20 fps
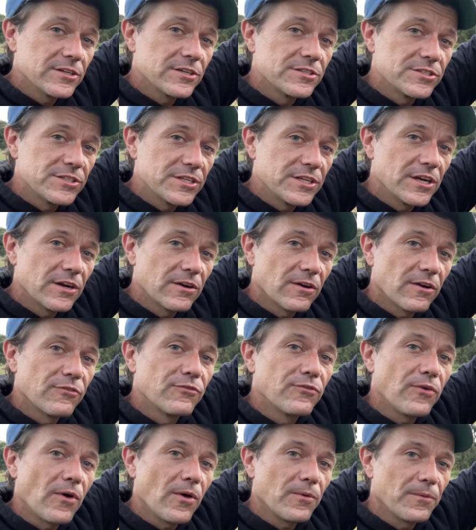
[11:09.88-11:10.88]
Sierra
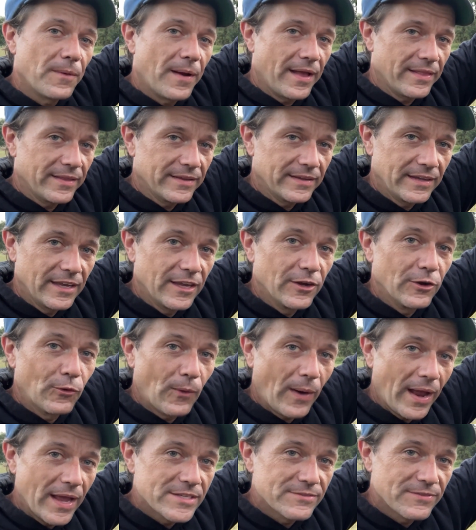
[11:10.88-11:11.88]
Fall Rally in
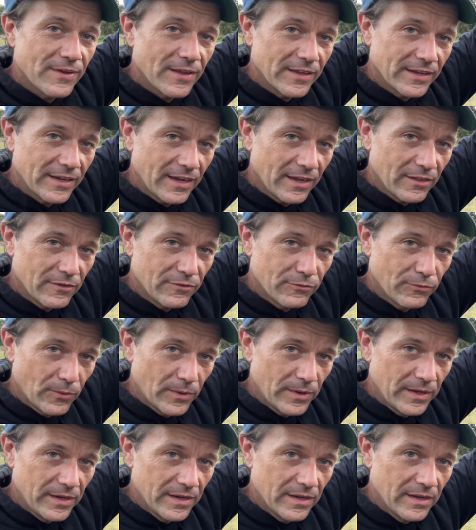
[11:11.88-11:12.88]
Grass Valley,
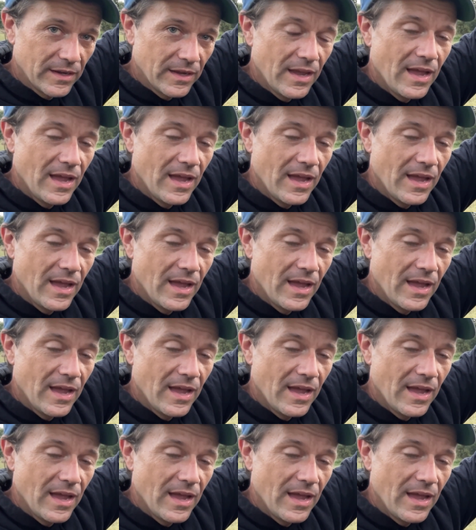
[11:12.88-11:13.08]
California,